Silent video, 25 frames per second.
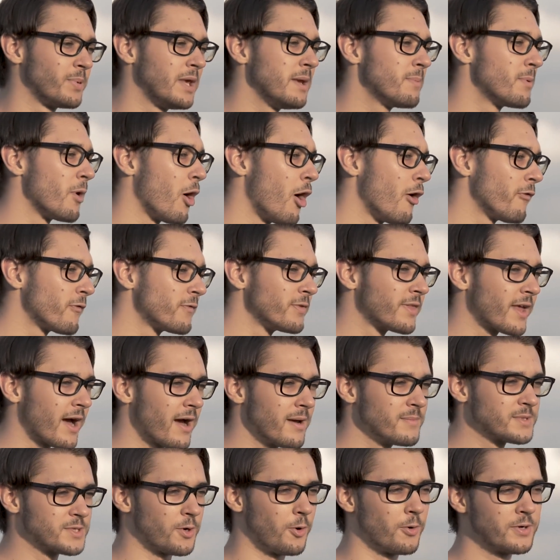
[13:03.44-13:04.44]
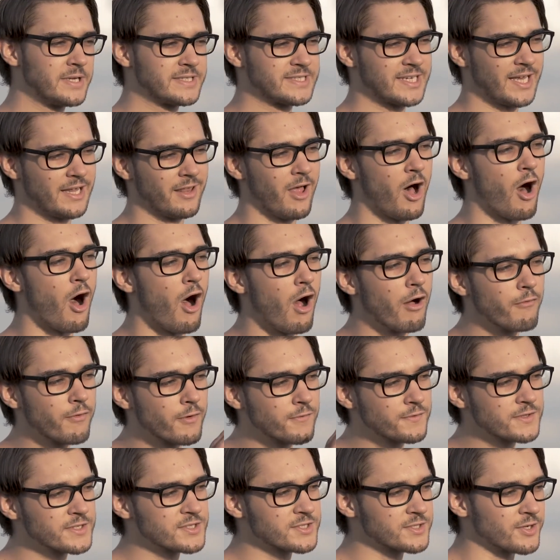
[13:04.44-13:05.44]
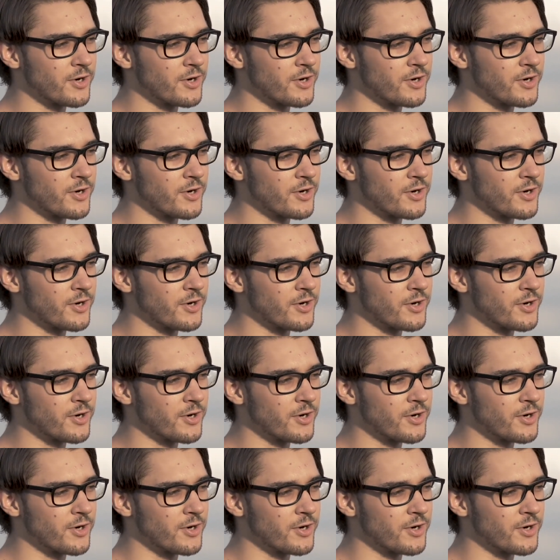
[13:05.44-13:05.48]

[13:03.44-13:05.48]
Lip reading: people oftentimes only tell half of the